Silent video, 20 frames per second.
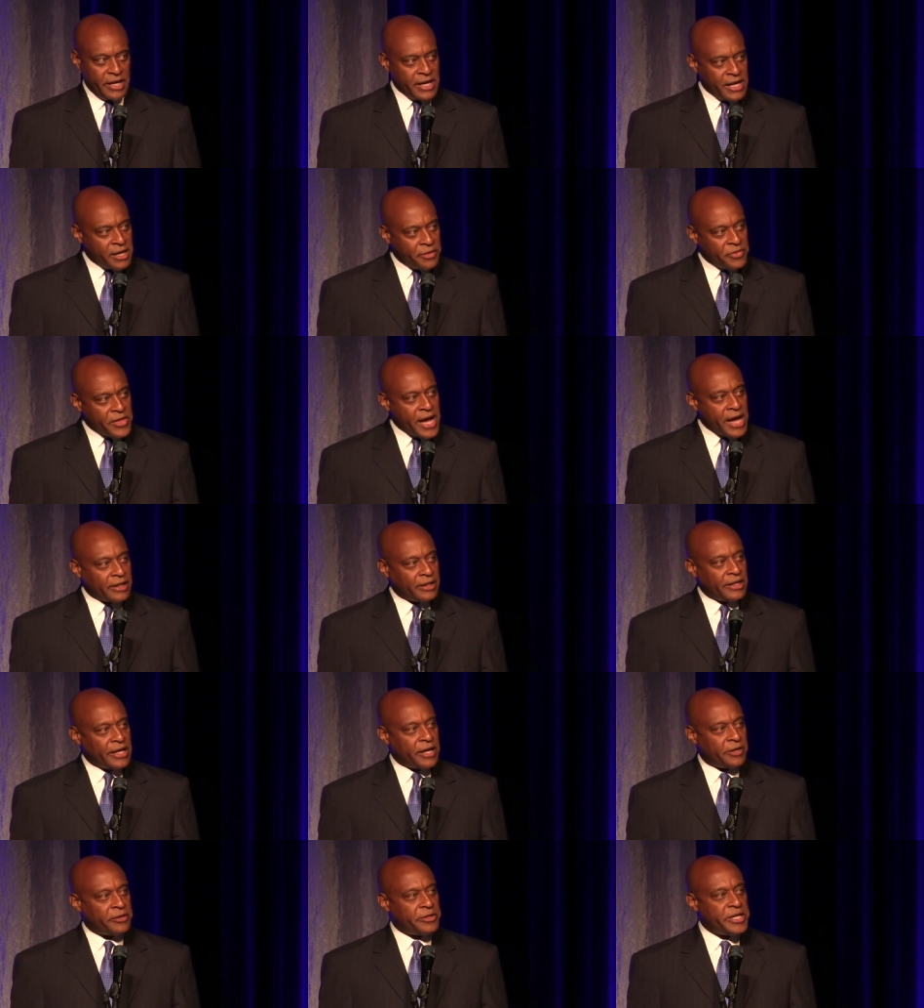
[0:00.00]
In
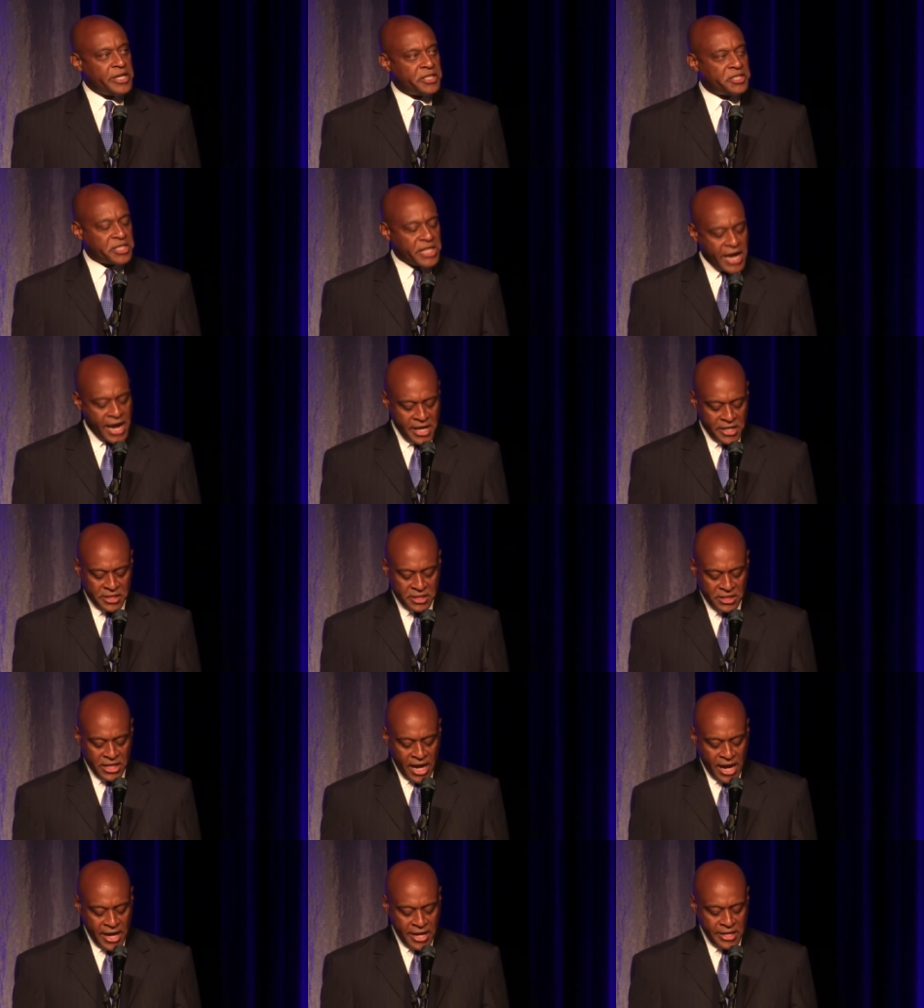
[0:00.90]
that letter, he
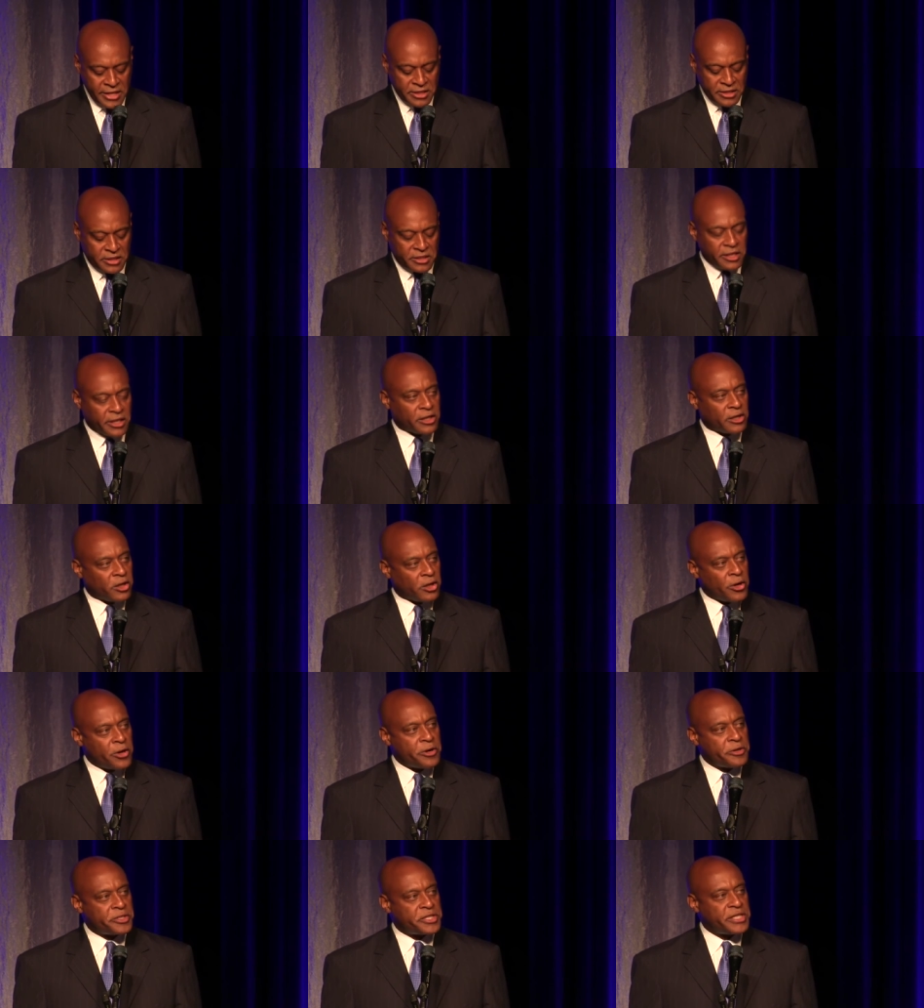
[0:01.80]
chastised the
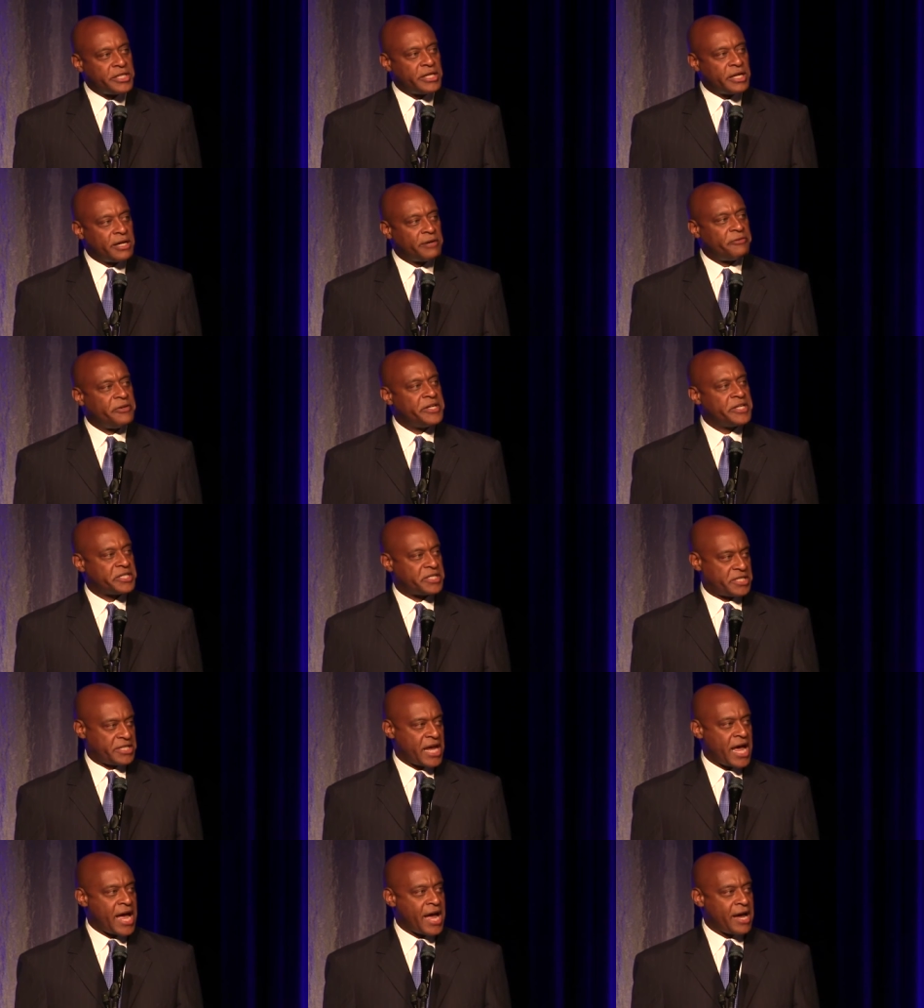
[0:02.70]
clergy of
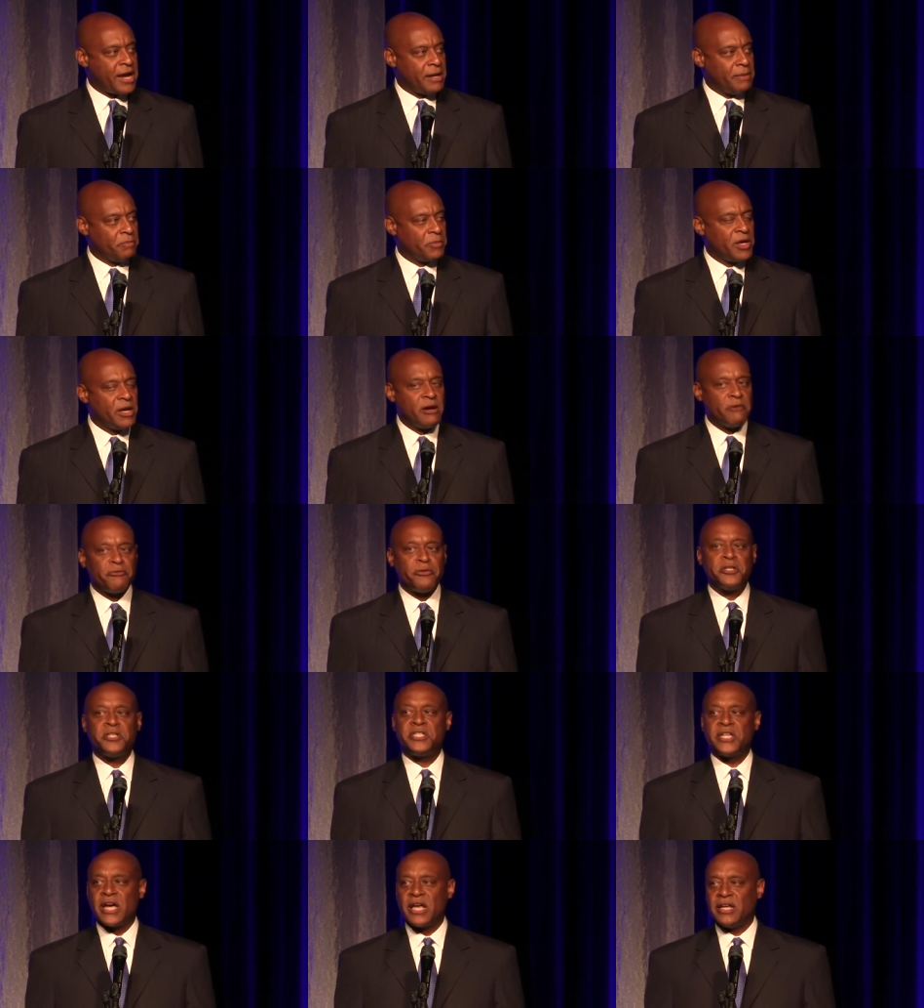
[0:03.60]
his time
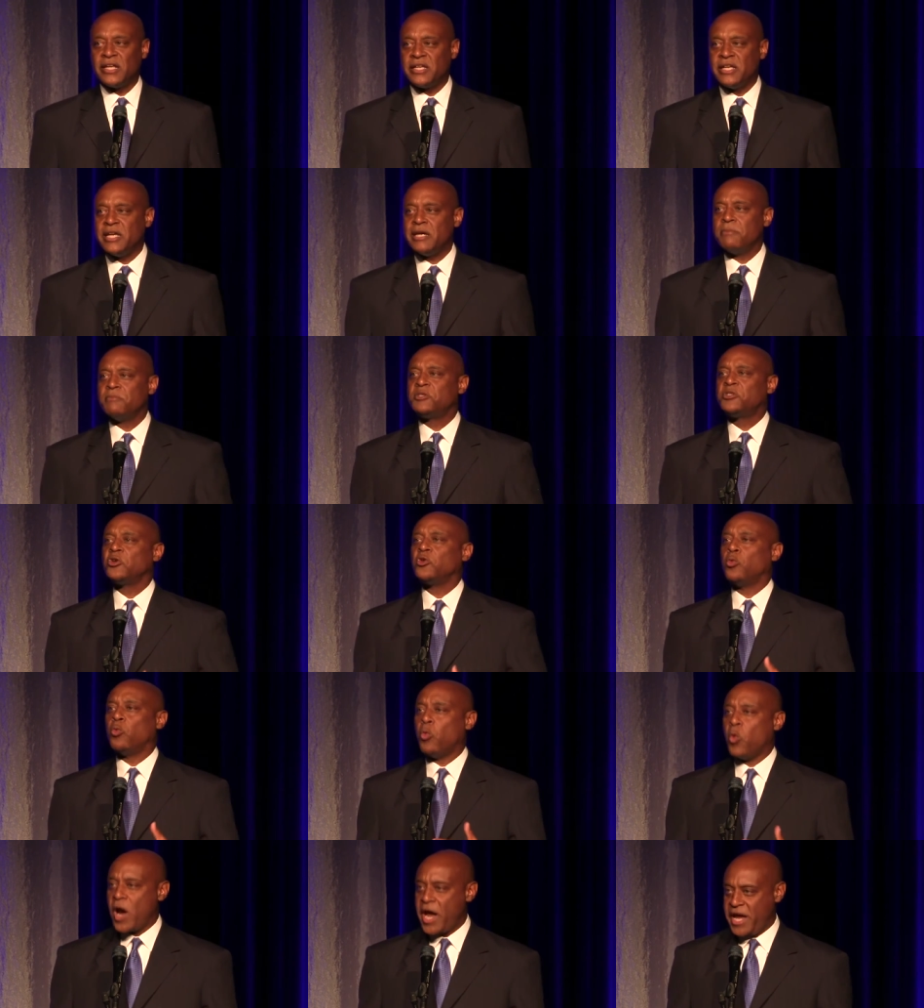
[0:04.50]
for telling him
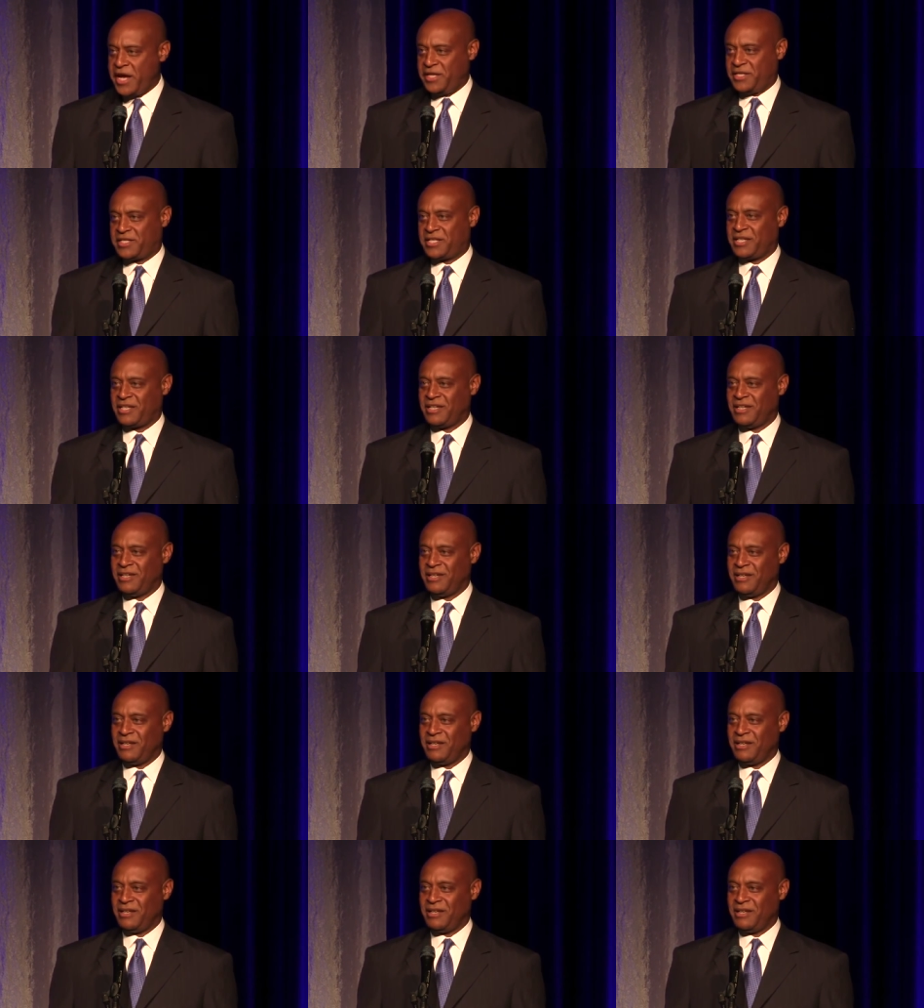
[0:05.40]
to wait